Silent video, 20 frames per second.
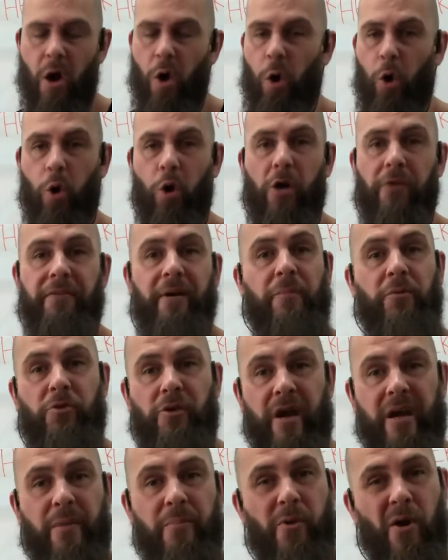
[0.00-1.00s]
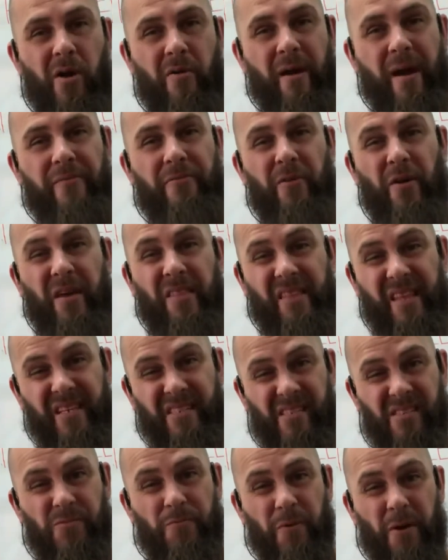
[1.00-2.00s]
or if I'm creating a program for you,
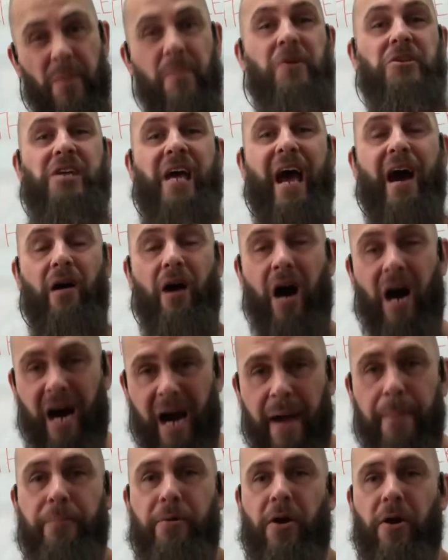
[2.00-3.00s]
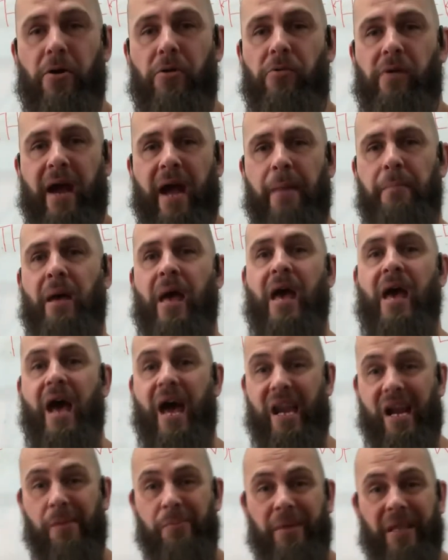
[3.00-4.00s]
this is pretty much how I program,
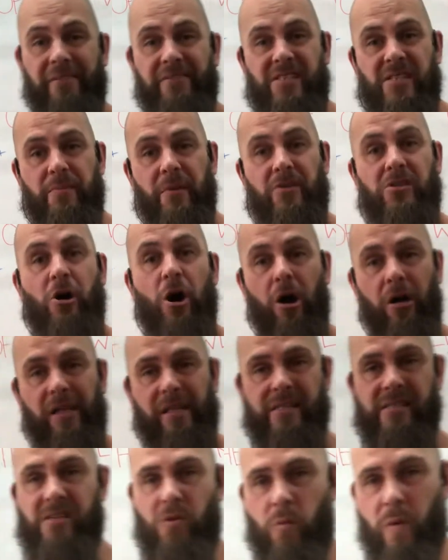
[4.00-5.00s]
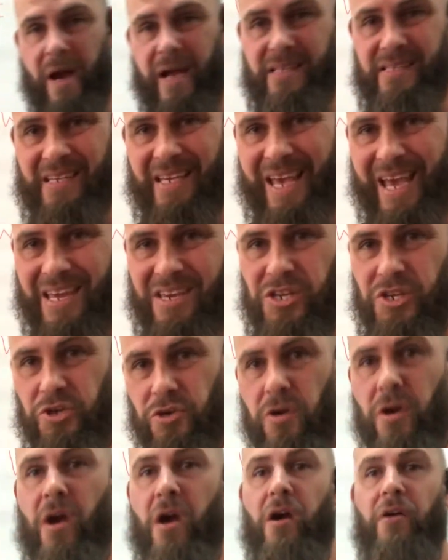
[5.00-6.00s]
and I believe it's the most holistic way to get
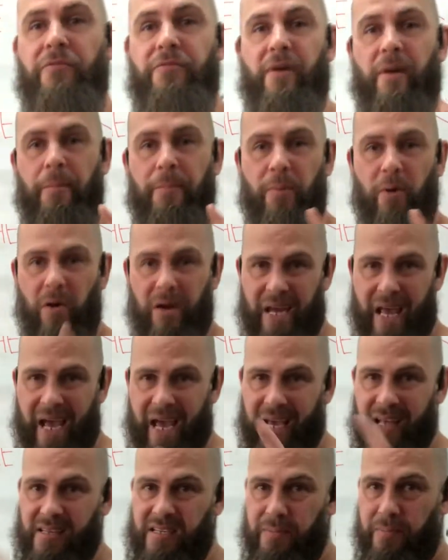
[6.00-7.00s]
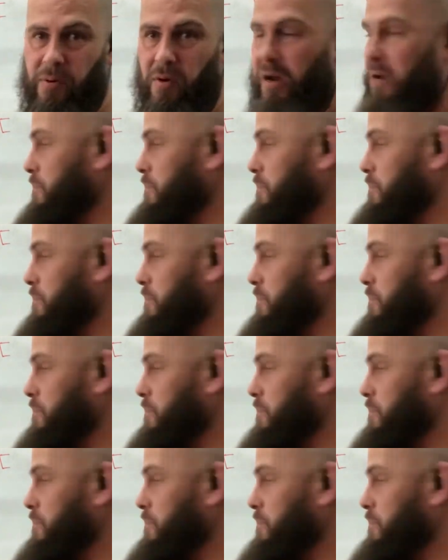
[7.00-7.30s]
you from point A to point